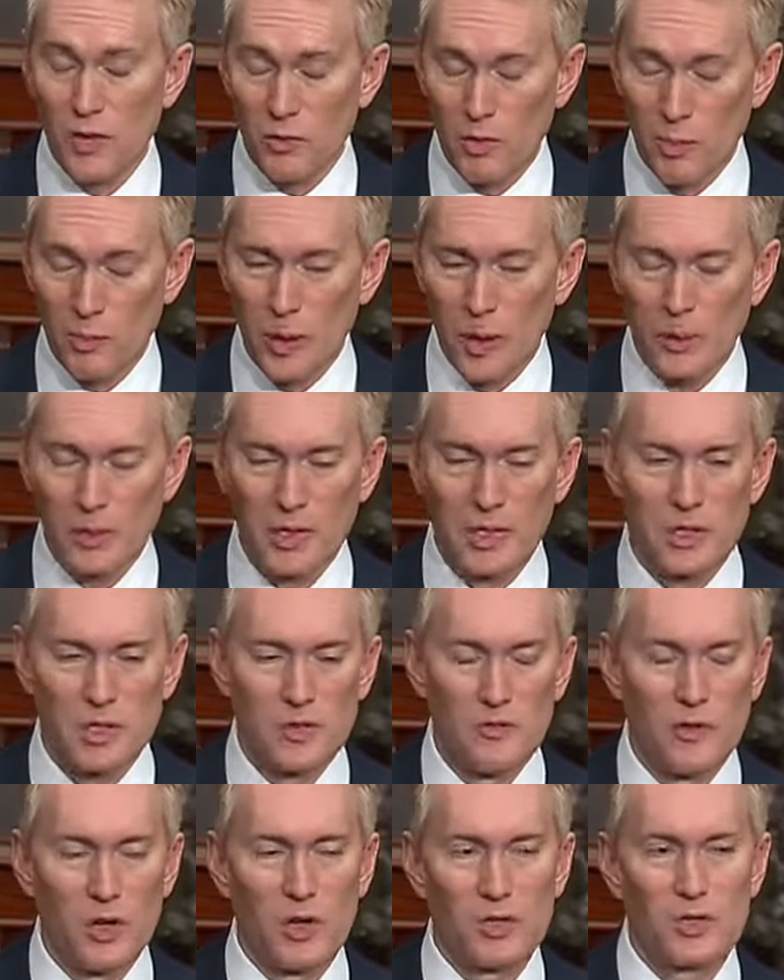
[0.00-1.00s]
Republicans
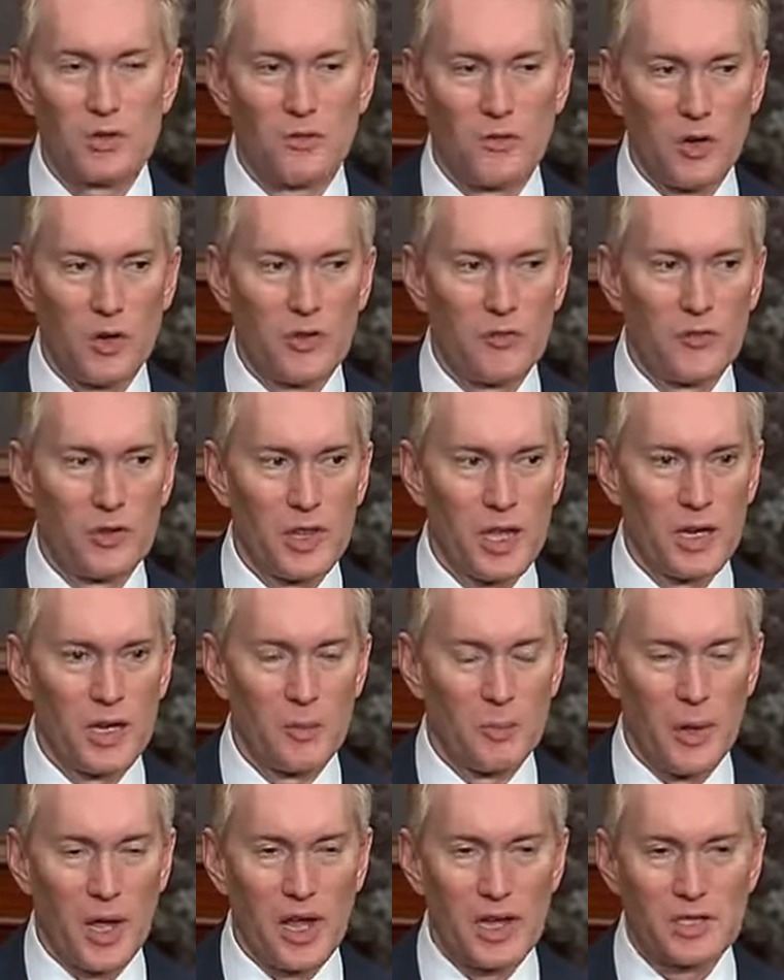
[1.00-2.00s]
have also voted for that in the
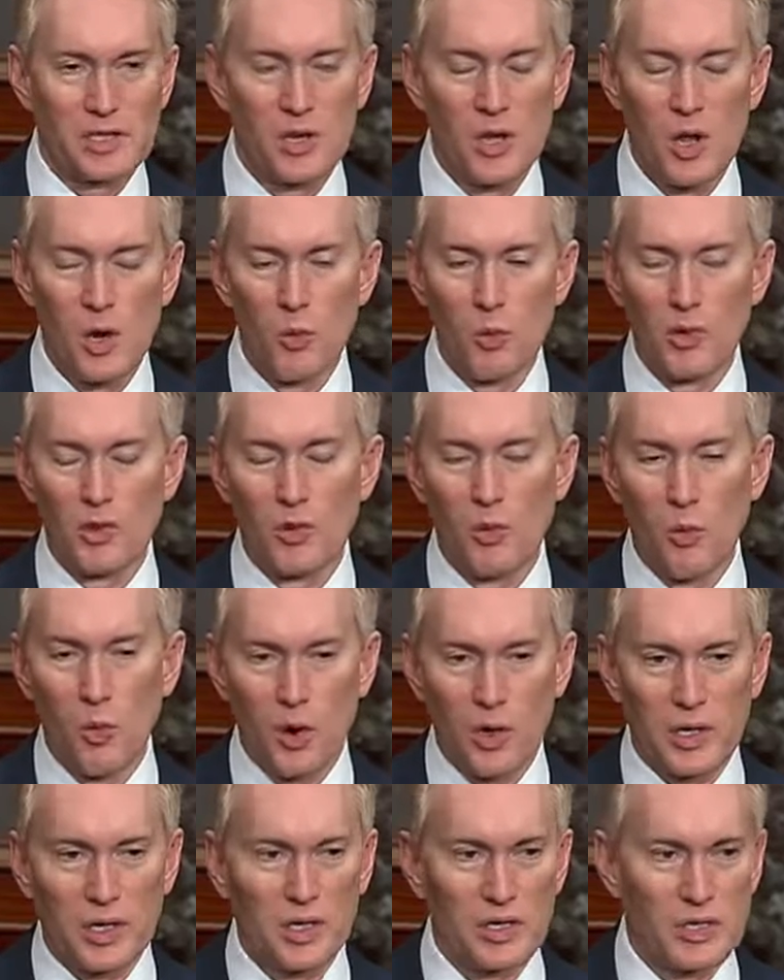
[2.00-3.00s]
past with a
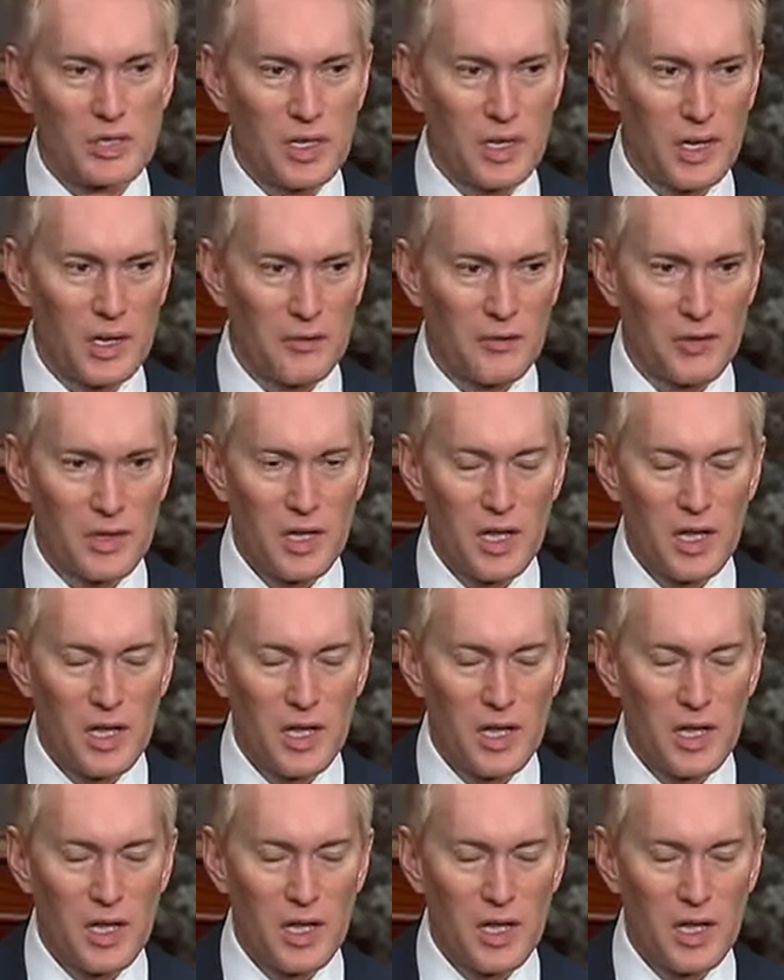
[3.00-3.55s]
work incentive.